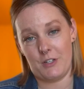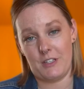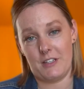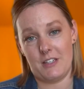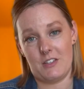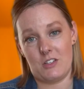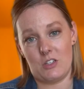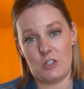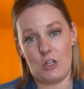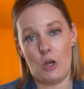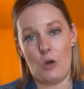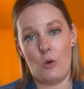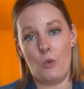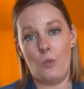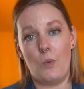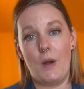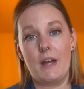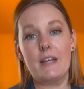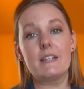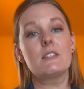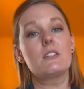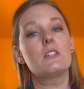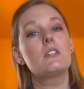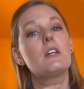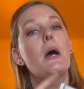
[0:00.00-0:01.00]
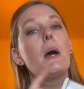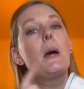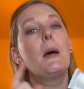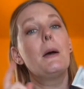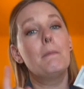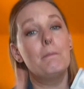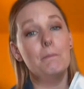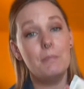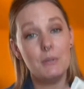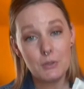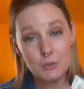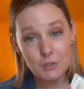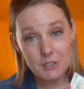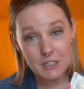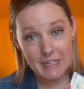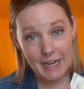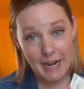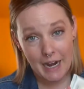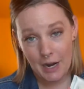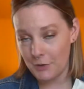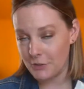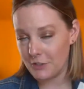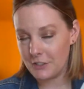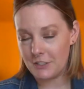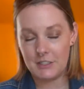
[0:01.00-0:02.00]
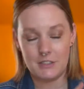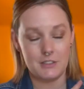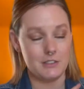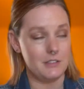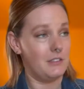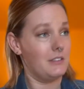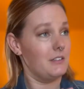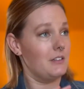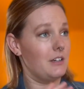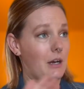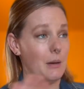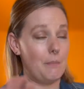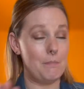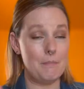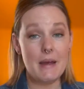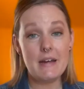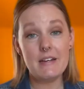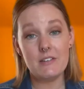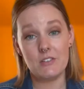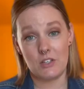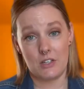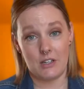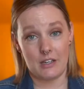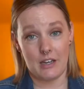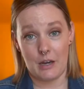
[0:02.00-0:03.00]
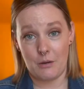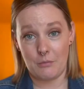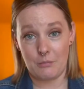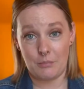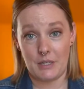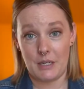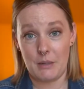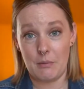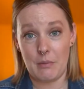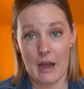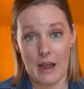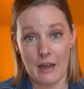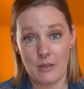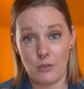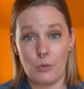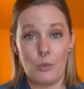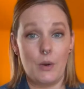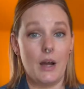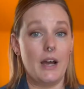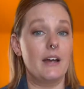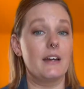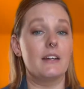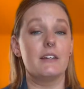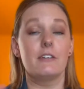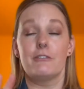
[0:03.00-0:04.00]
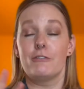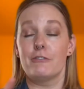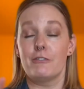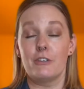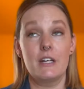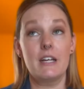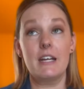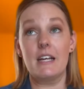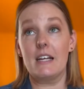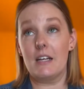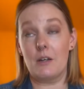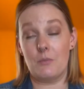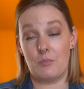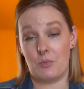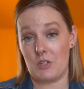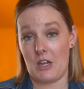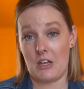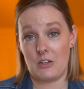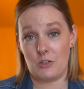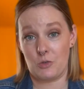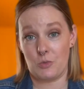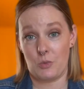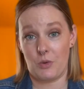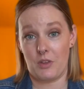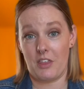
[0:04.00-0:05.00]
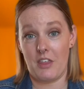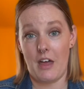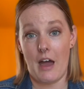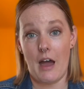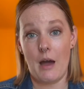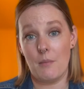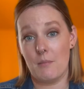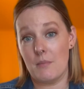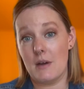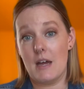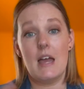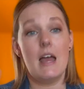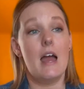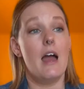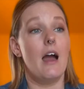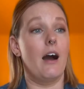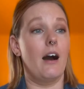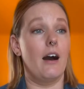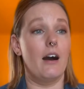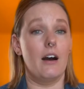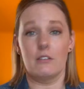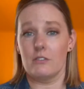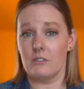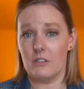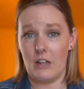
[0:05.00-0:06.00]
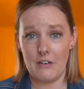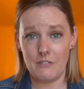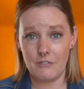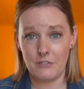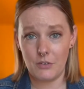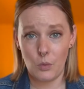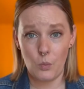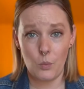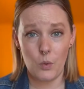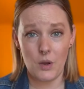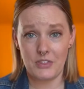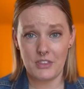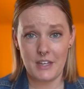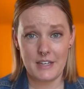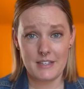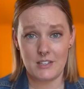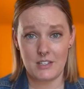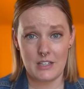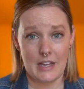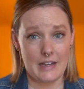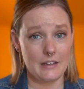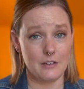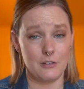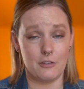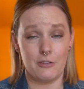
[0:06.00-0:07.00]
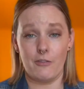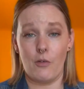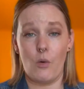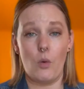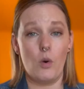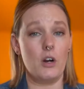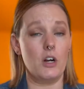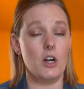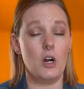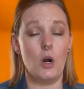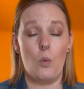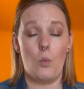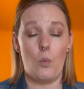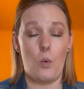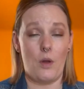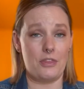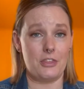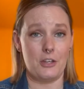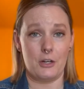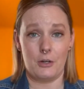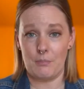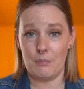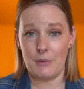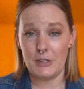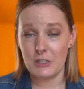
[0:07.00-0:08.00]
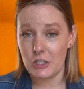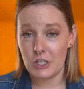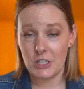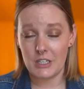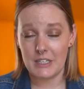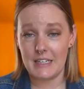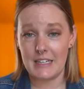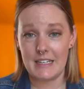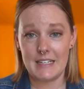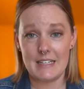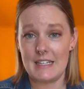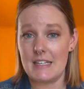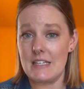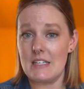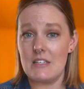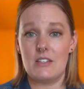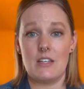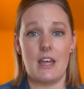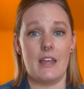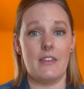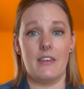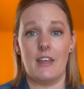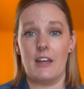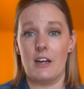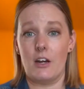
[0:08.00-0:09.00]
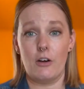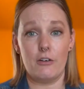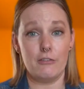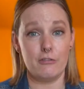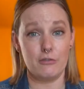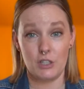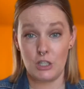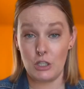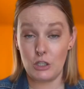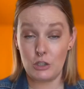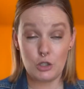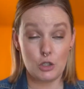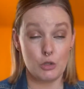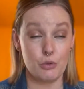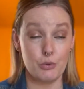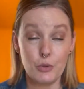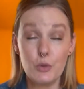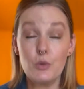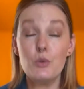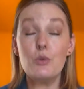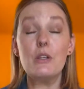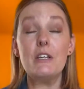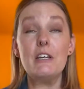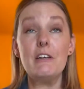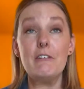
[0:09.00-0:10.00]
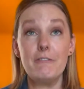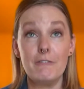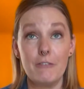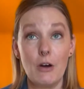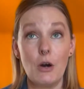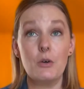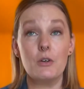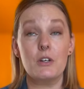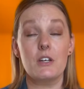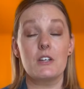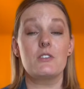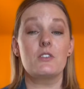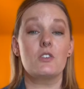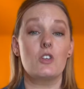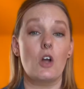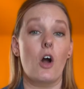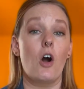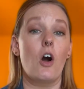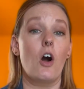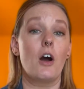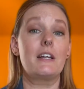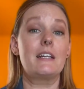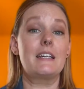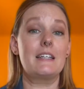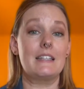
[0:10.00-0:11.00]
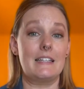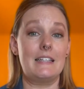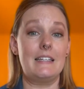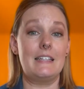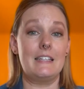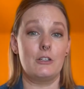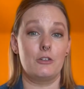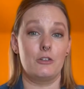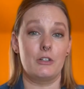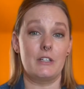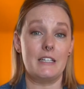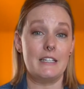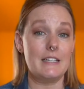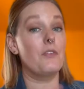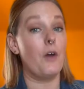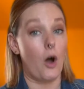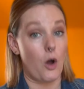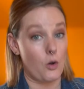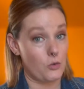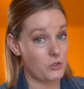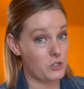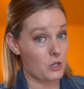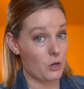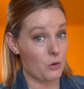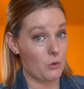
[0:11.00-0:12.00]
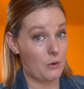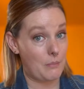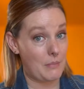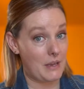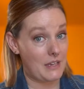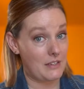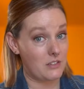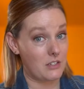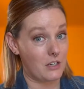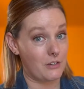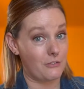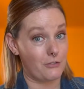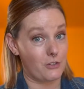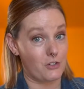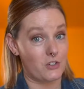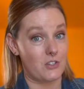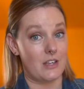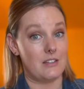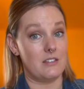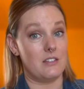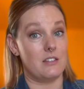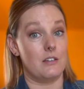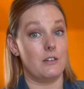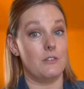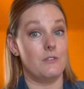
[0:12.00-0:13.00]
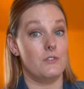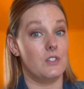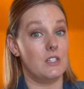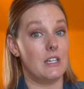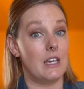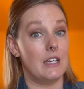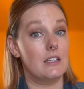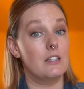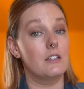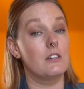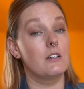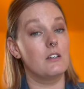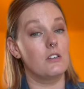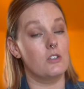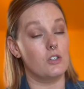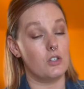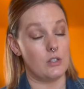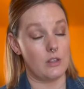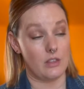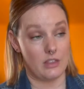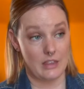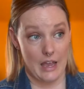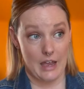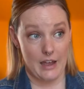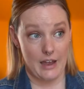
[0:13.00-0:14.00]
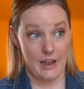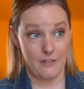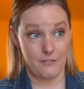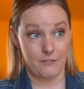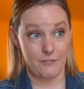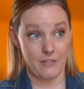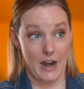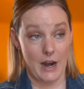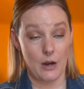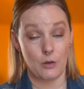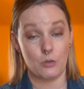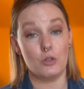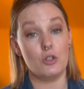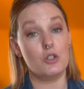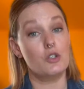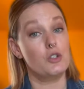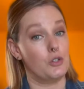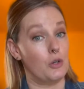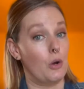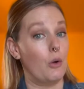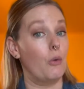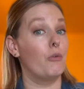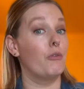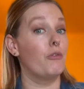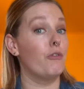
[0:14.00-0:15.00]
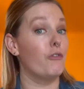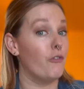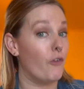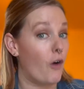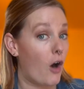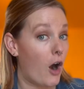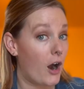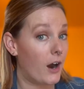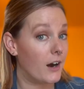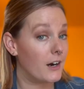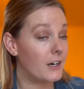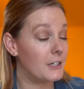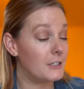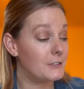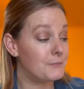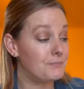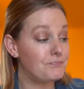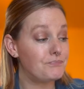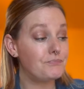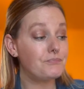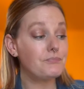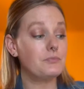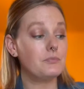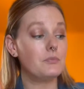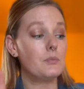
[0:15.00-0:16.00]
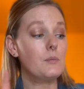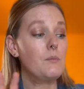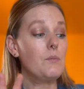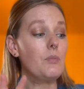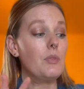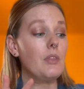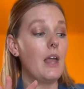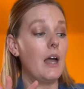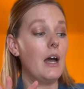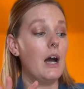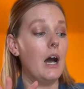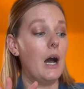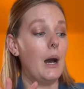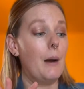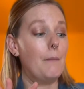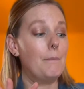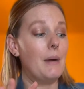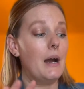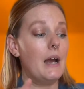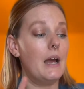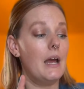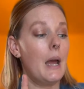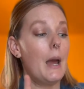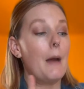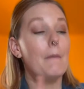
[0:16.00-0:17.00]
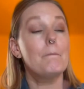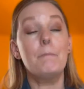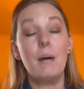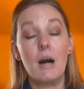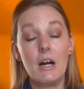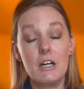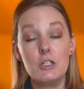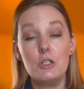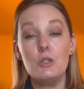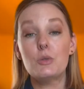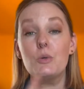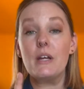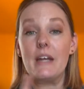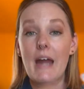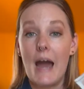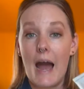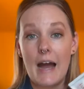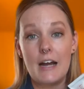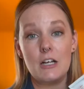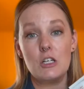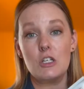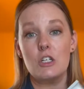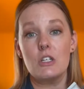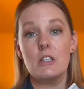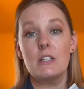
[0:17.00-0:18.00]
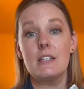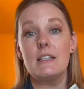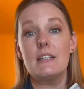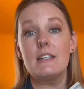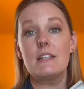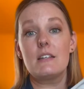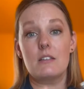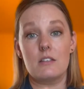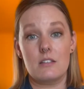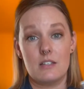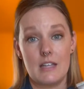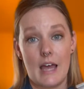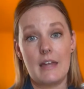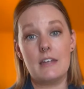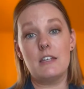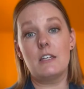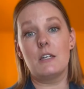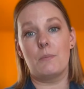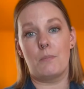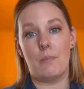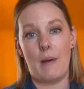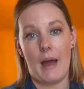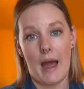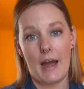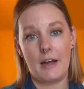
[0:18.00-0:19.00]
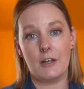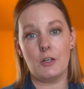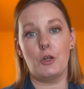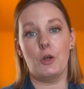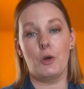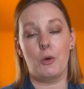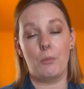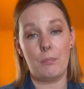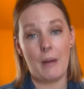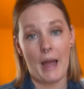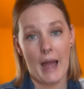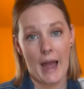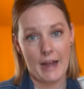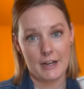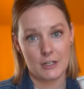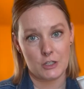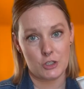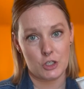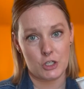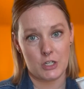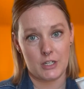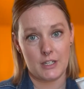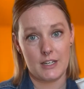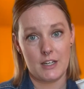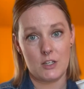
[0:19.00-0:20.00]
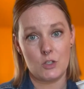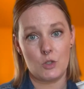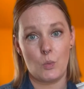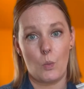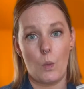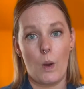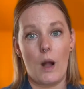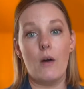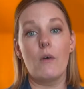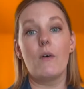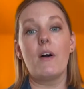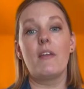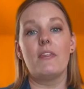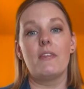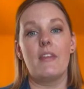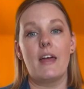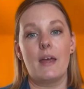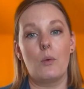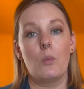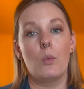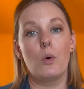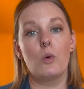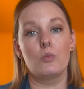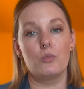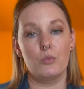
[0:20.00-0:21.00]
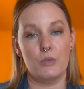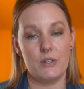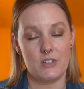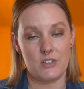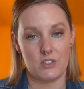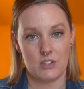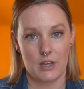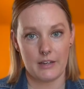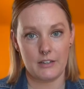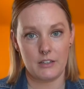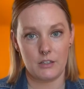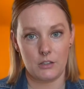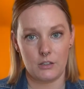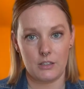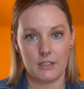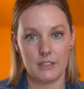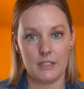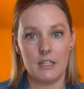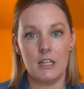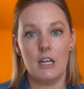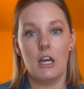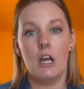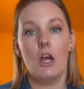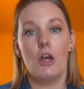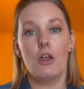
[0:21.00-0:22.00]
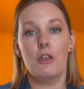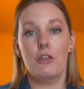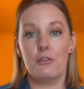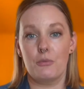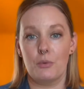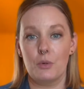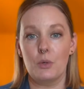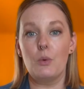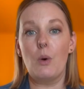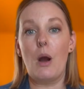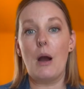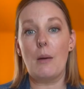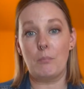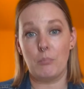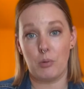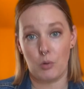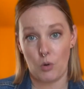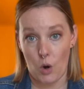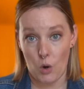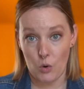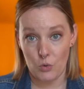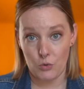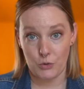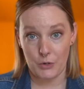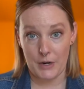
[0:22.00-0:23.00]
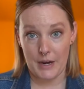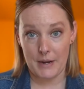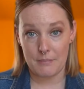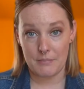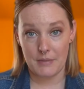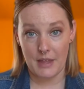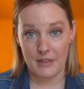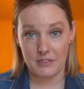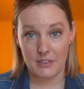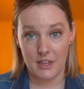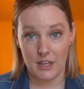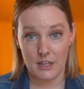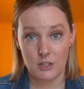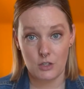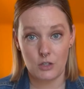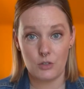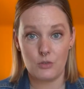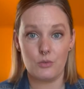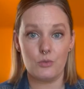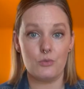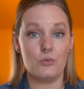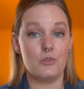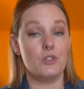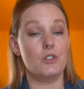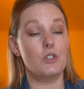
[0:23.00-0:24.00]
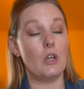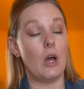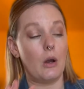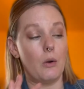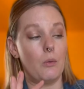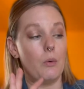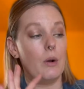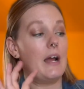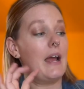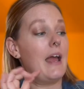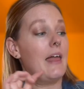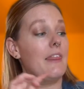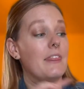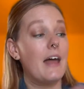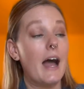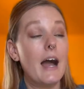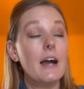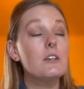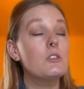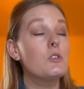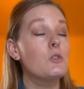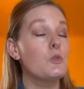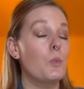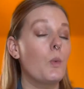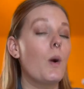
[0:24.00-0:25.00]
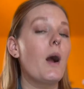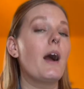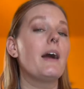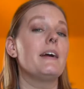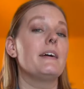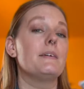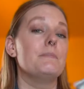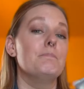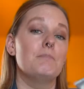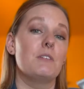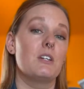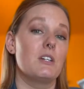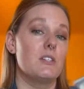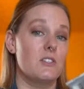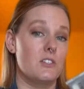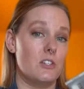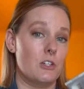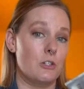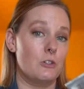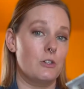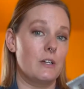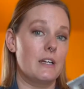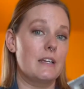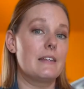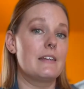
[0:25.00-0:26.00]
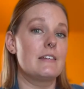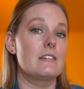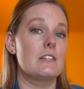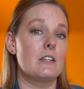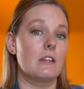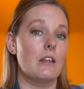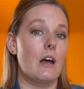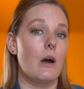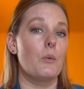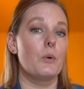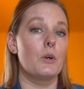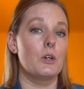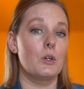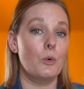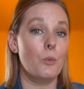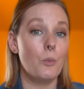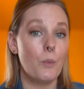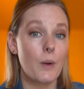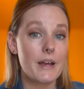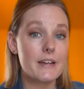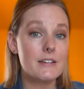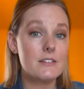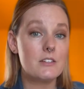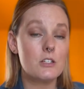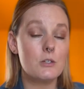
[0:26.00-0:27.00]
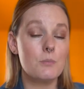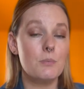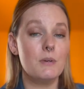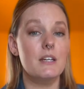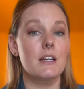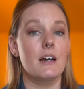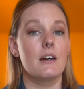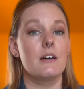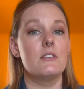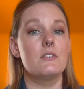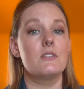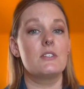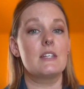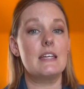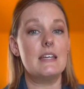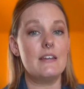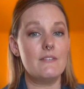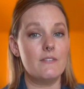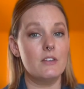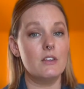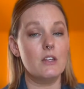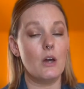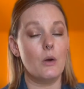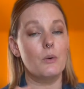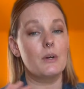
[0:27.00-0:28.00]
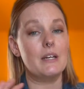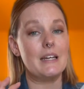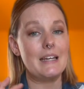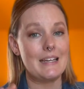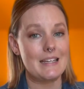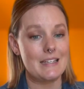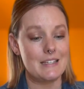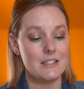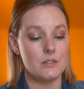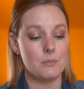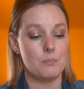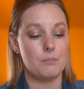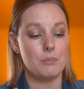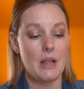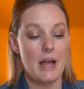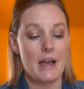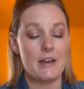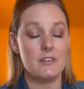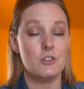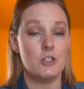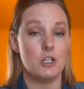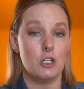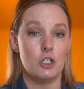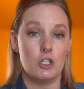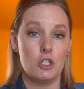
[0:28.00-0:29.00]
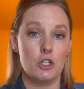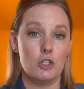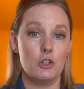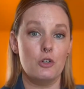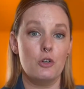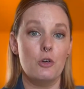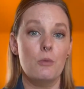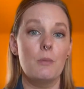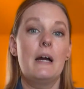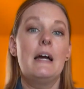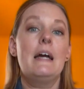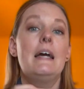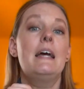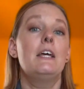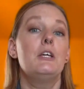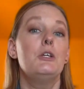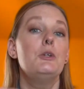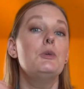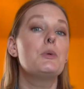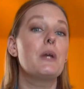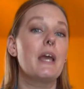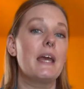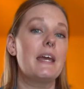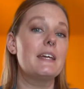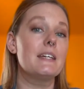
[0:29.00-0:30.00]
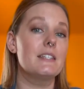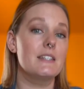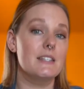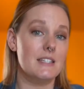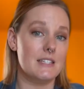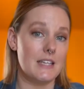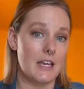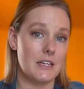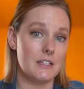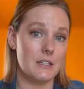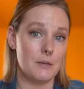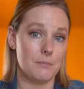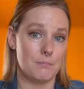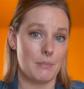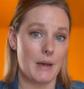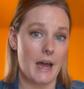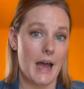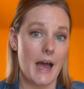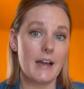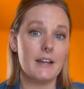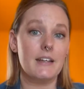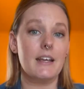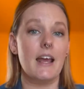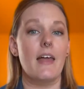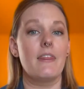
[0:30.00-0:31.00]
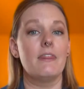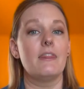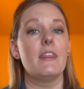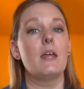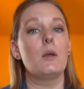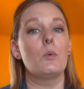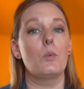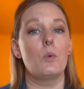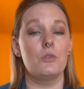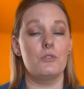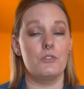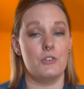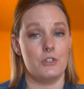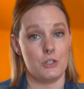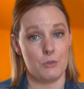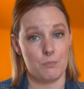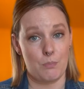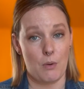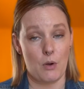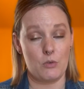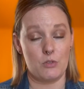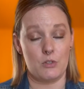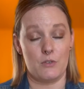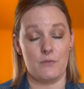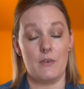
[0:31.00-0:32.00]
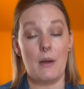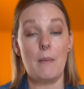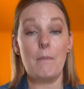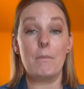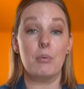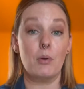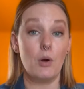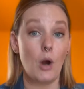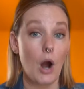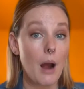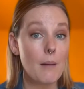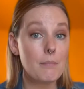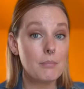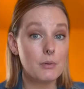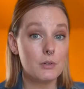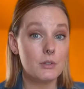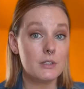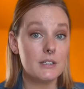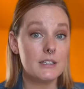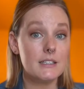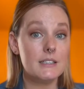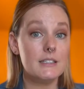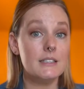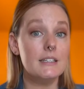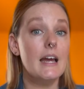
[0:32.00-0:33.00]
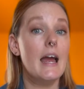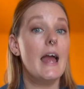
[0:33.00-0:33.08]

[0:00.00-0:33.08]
this low waste? Beauty Counter, amazing company, by the way, freaking obsessed with them. Love what they stand for, what their mission is, and they are truly focused on clean ingredients. Also amazing for sensitive skin that I've found so far. But you can actually send back your packaging as well, and they will recycle it through a program that they use. So that is why I'm considering this lower waste, because even though it is a plastic tube, you can send it back and they will dispose of it properly.